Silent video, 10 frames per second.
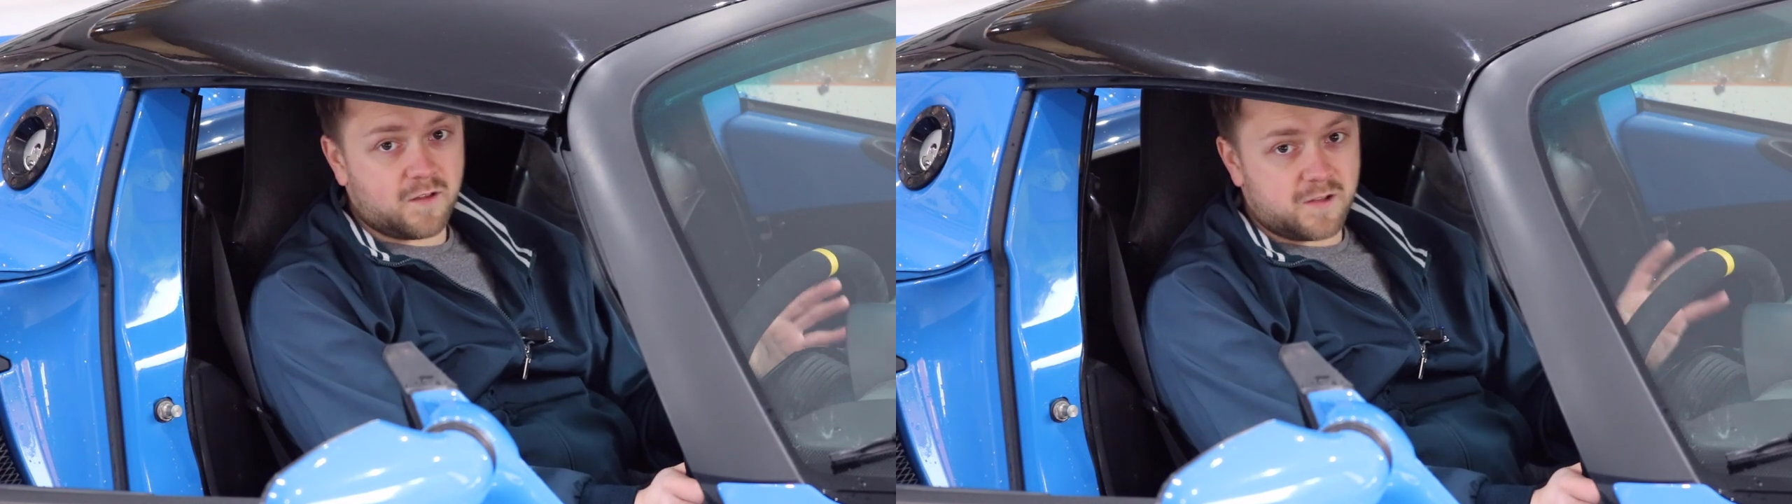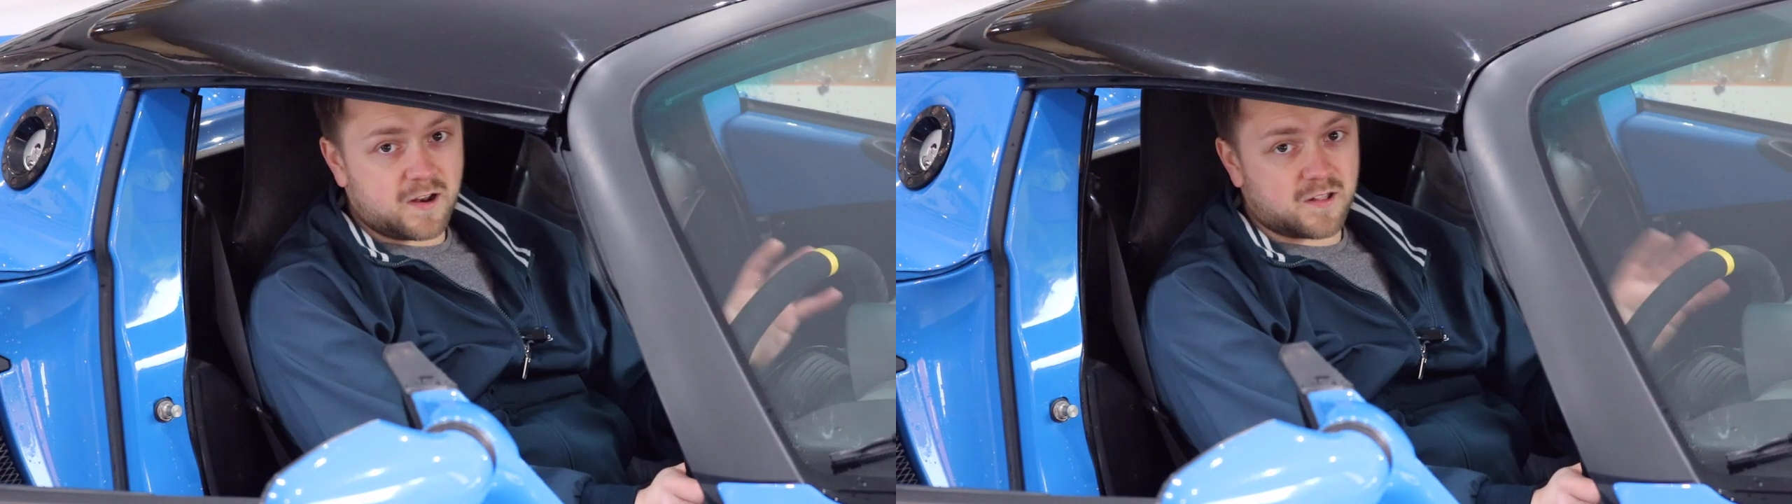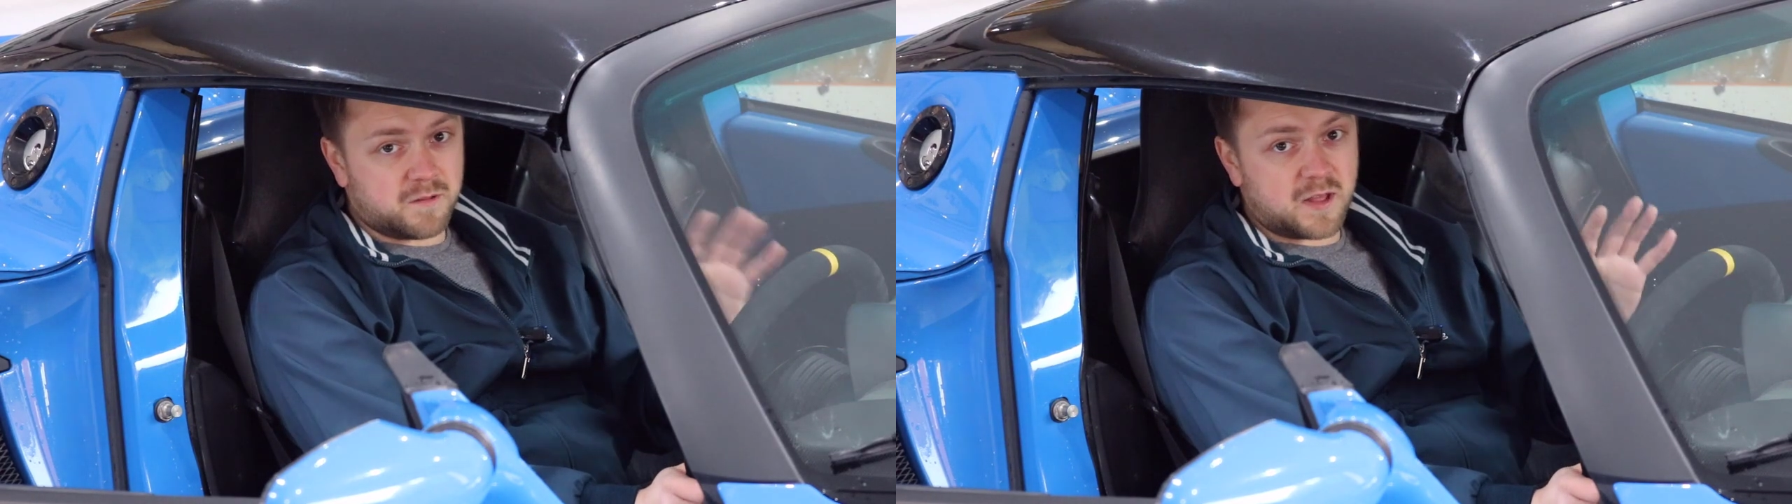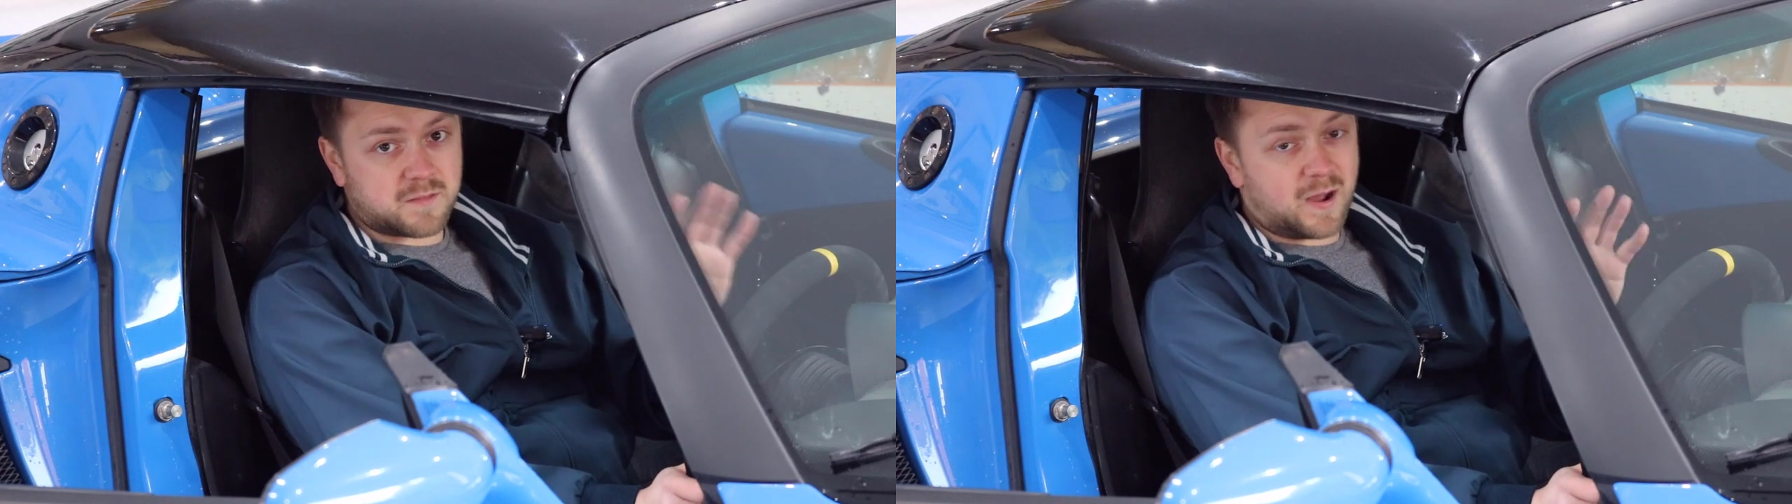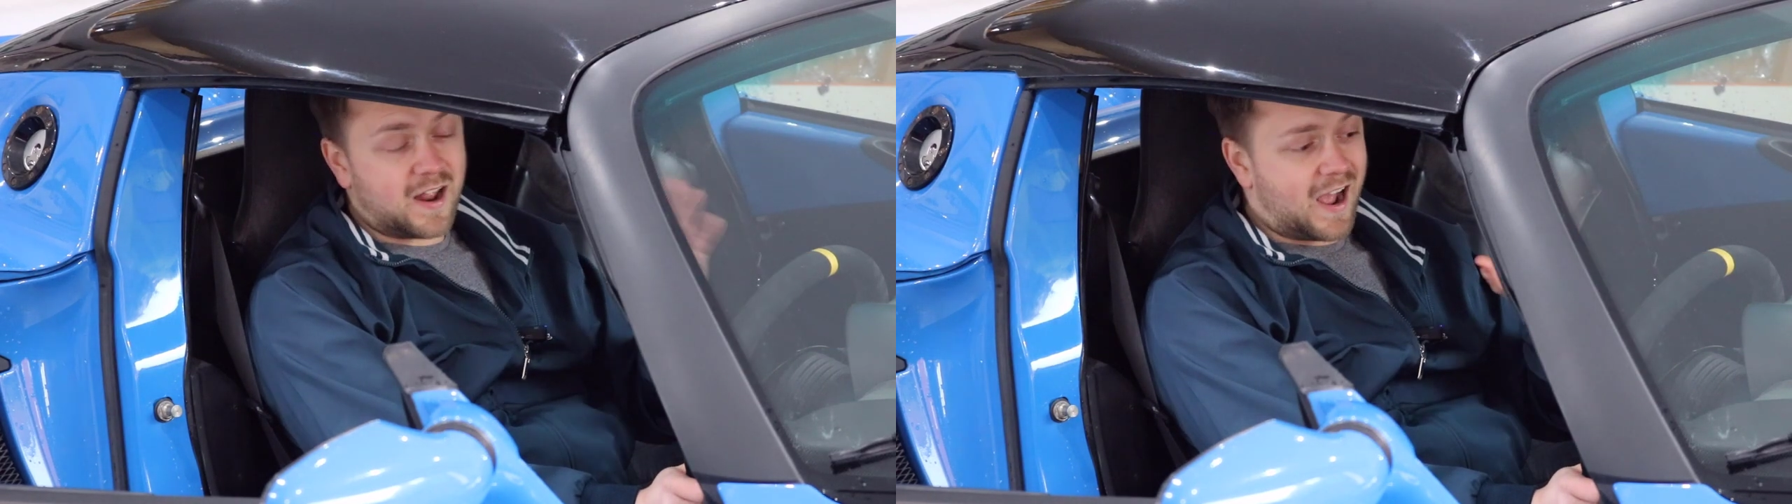If anything, it
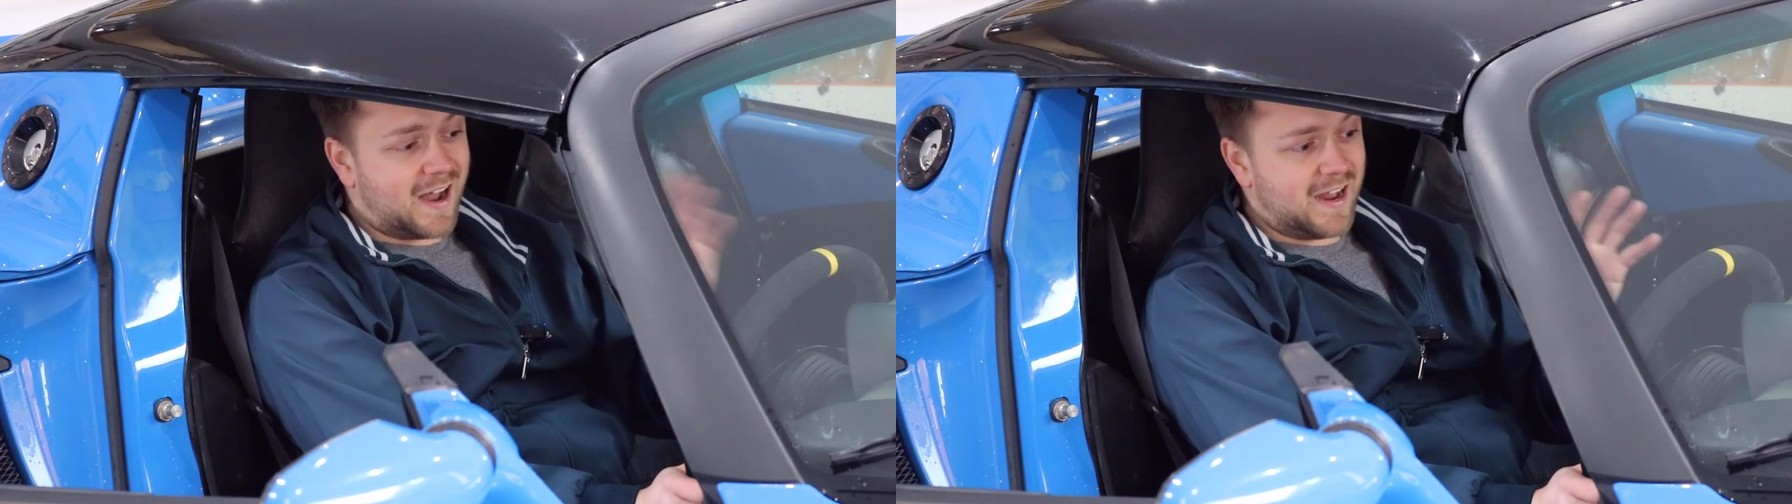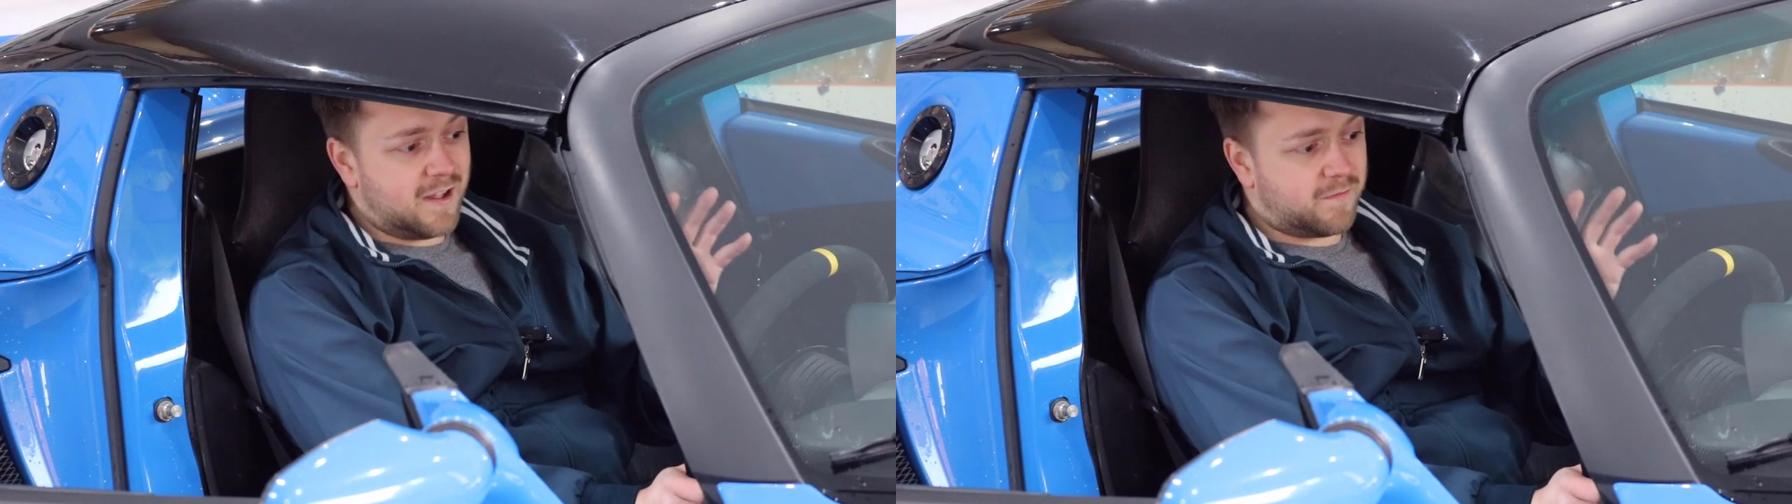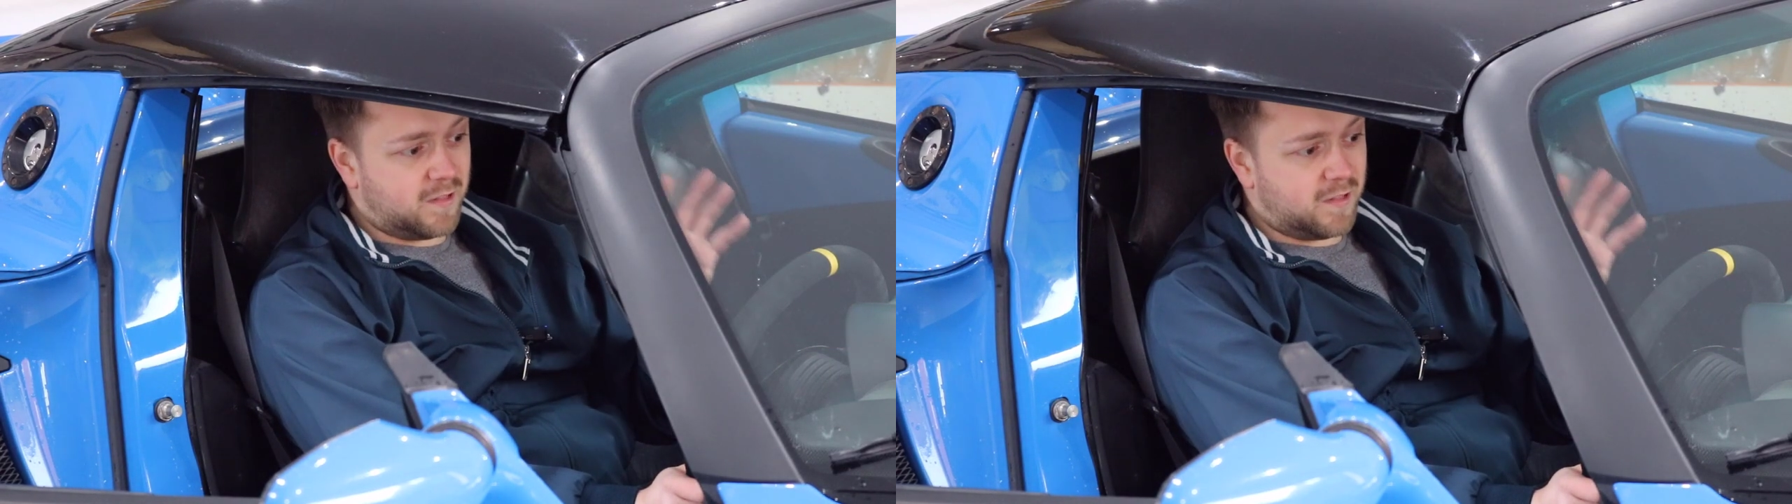makes my R8